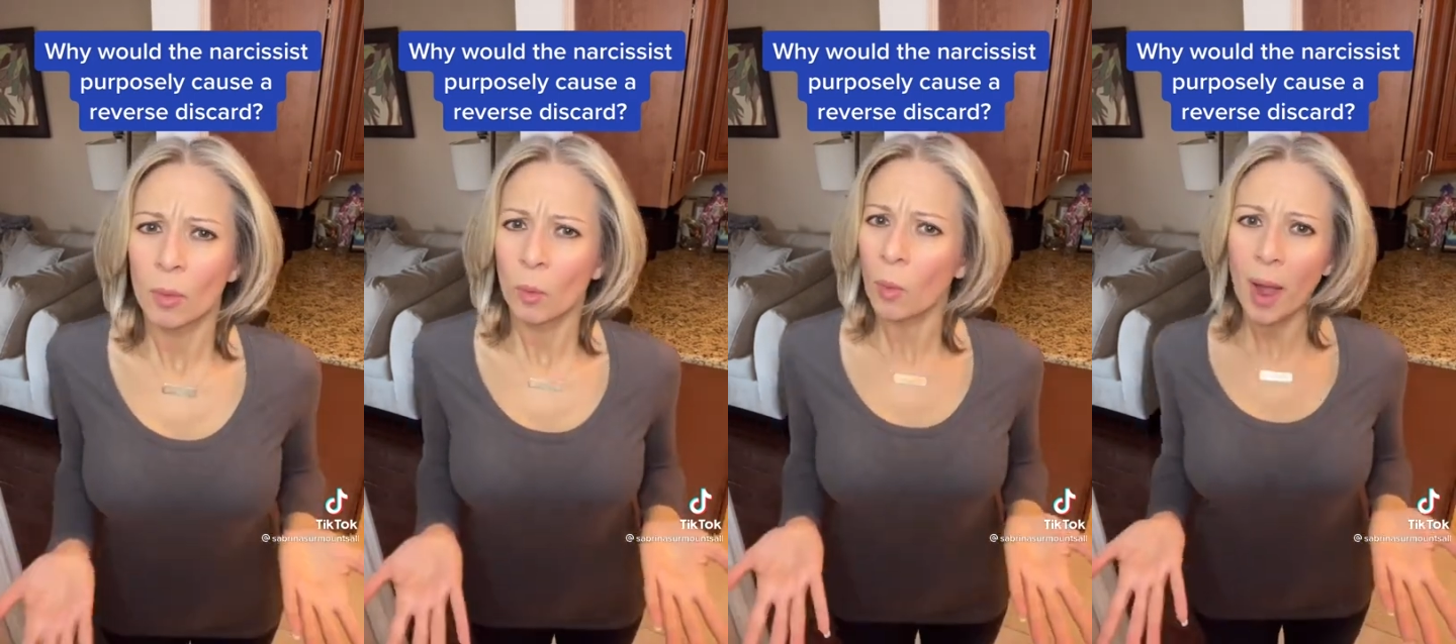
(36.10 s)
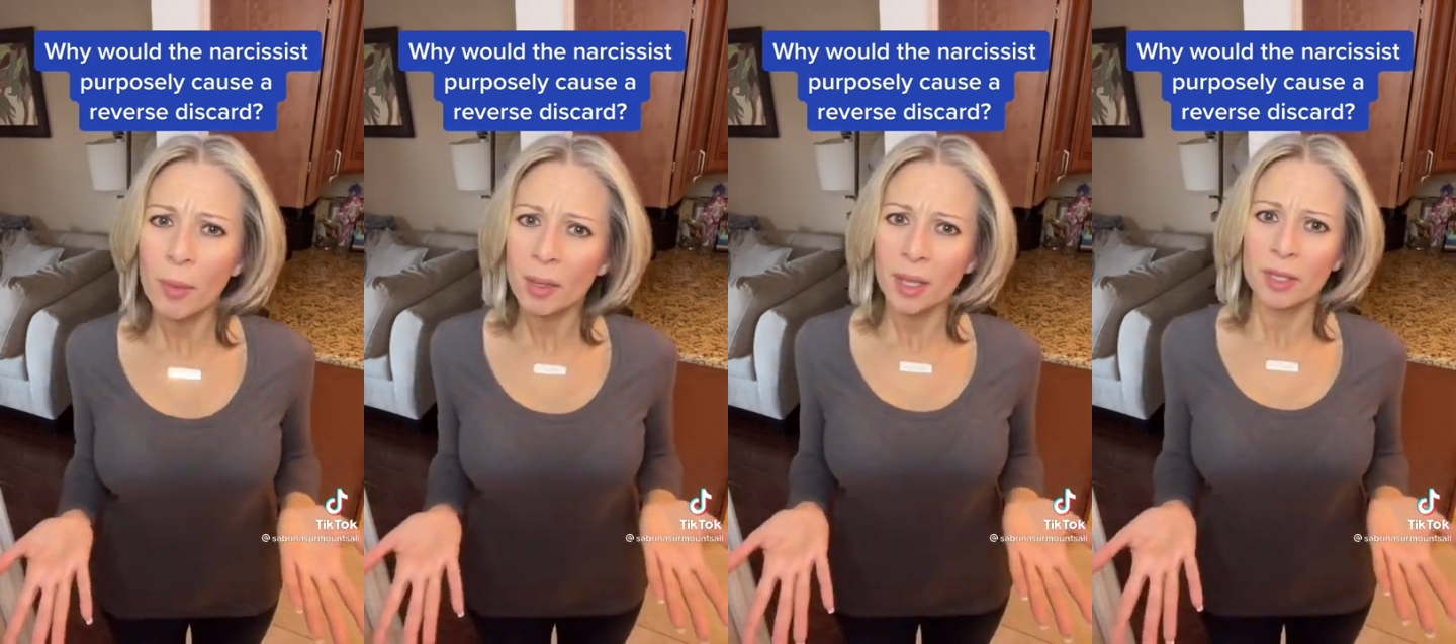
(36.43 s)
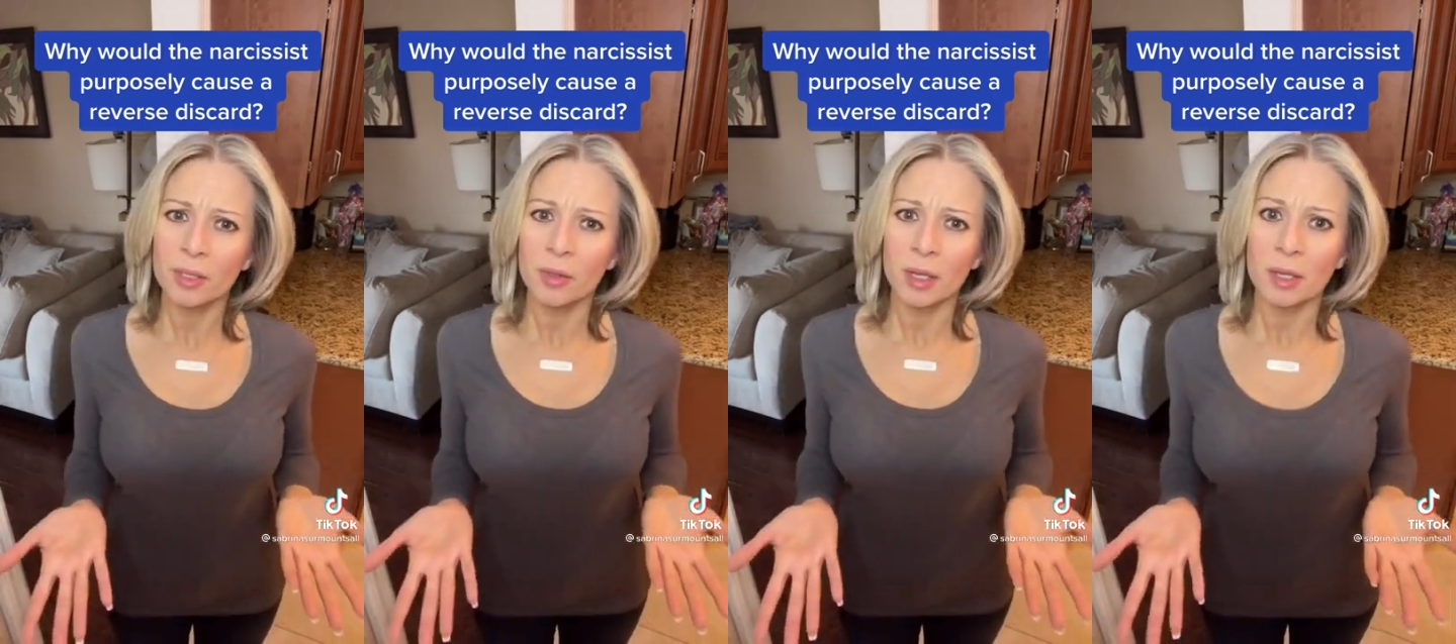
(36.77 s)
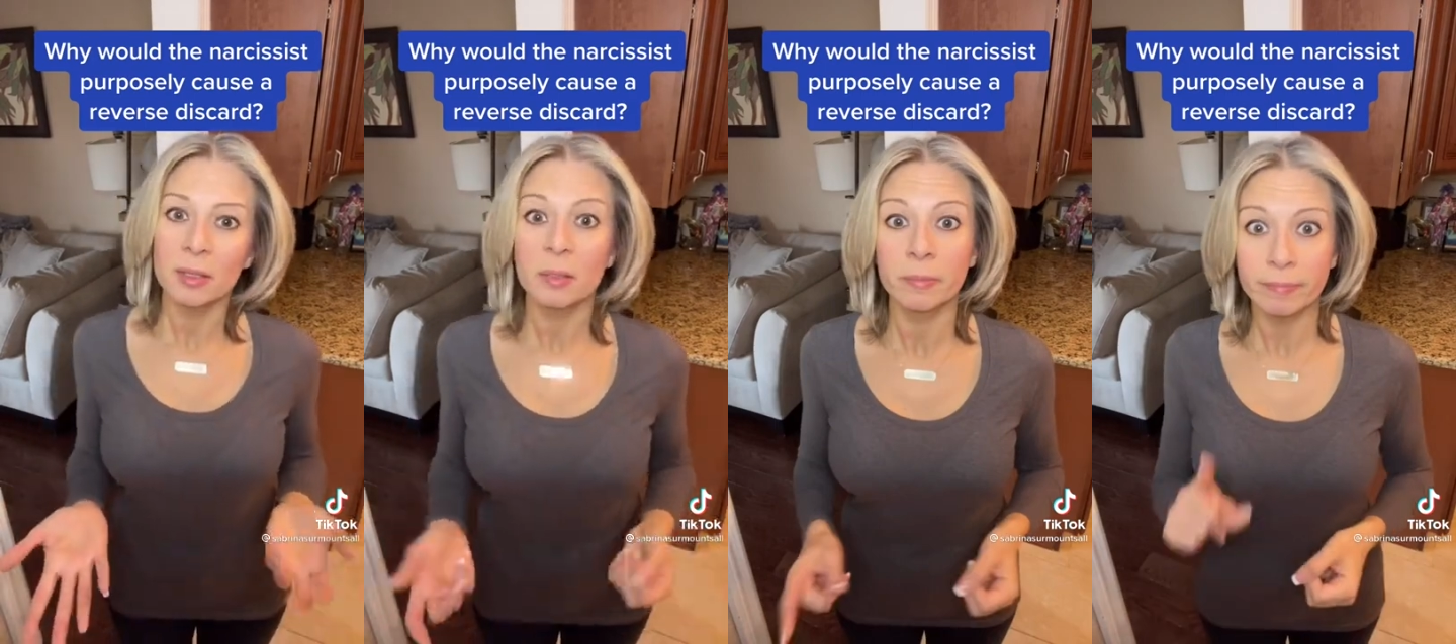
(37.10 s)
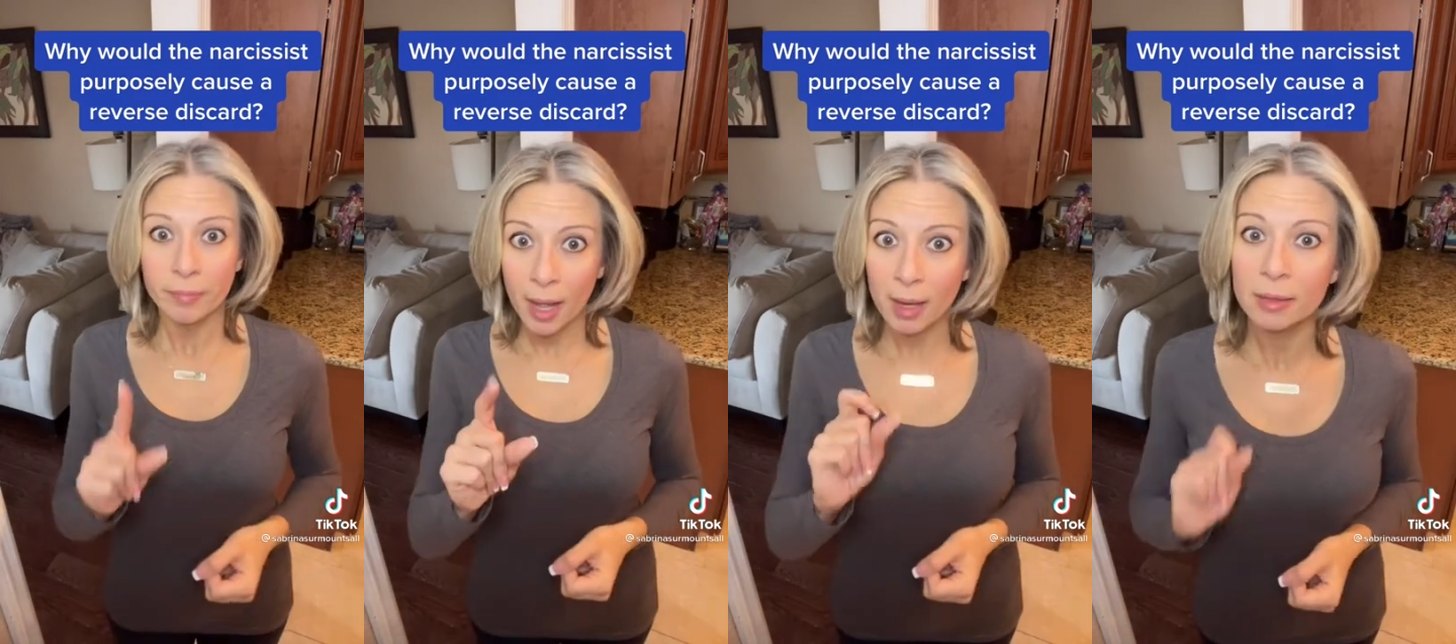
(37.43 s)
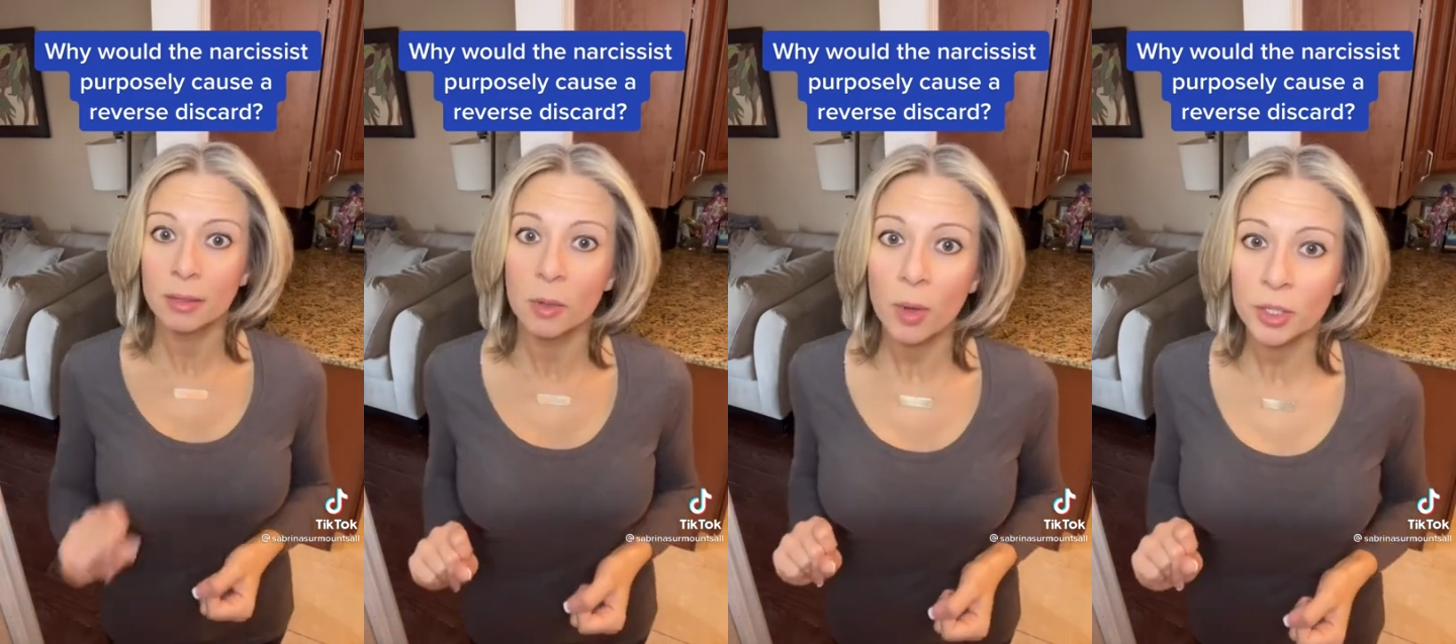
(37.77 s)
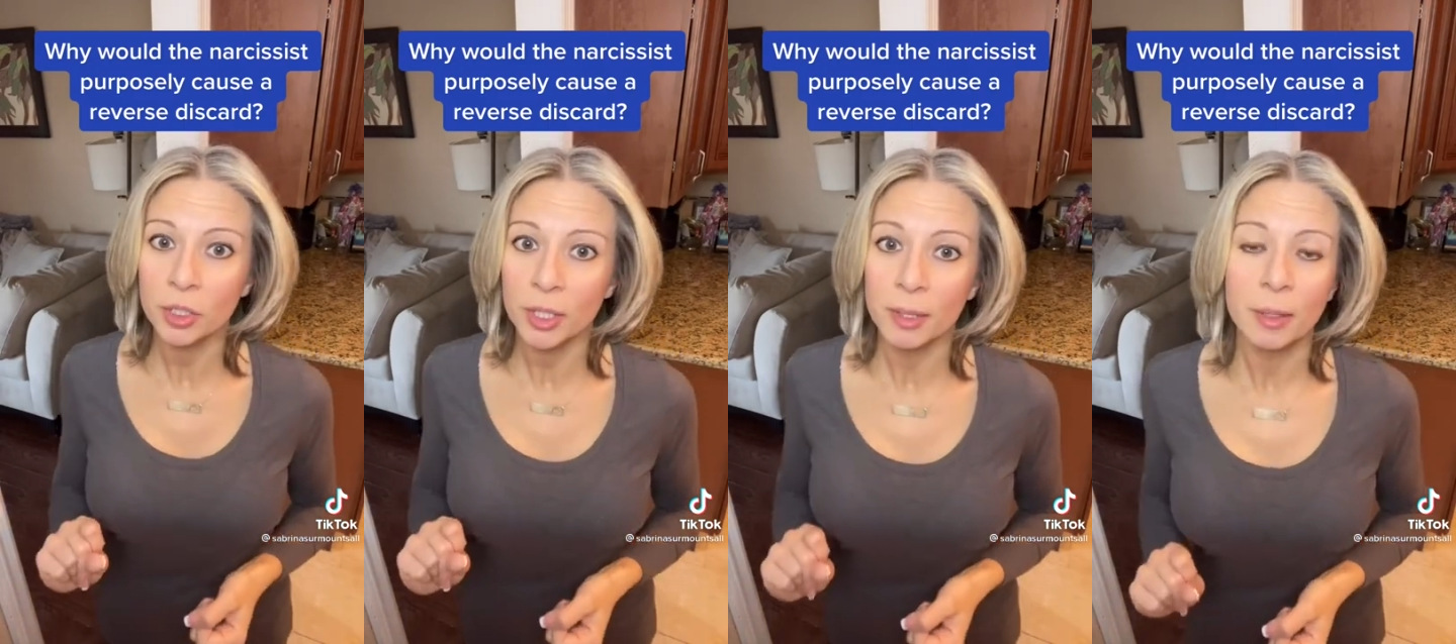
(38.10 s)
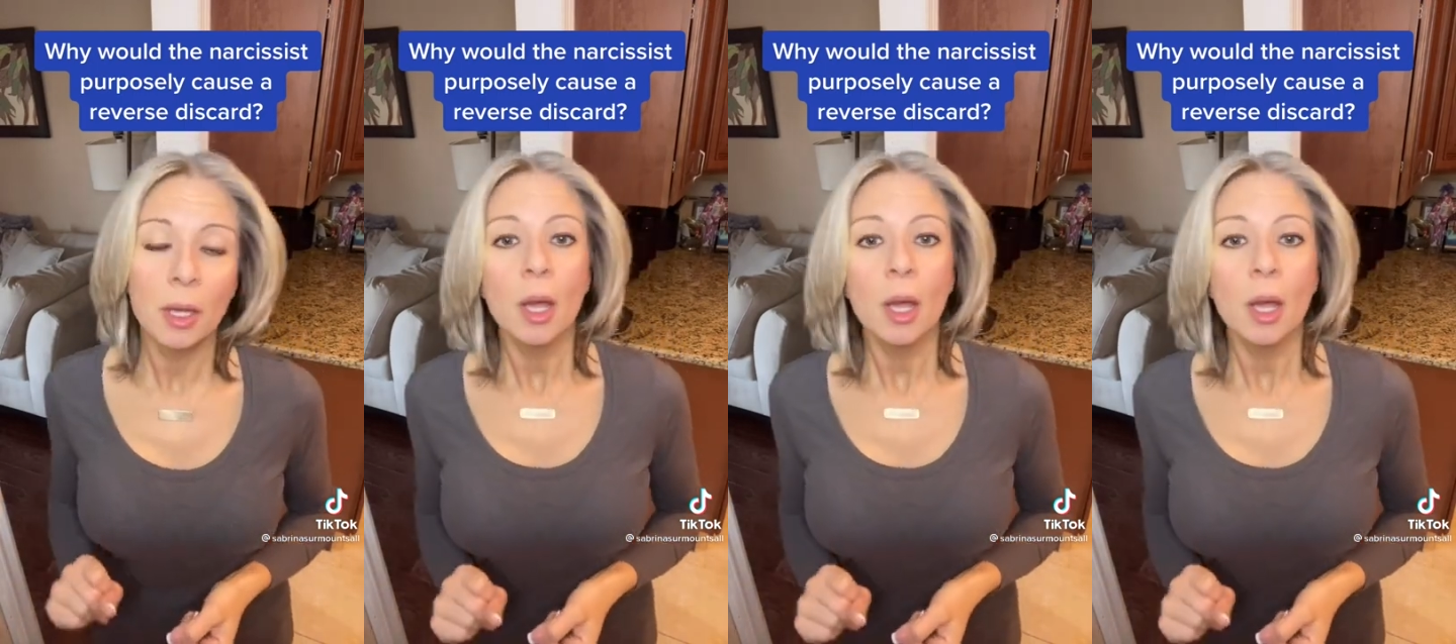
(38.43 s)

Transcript: Why would they do this? Excellent question.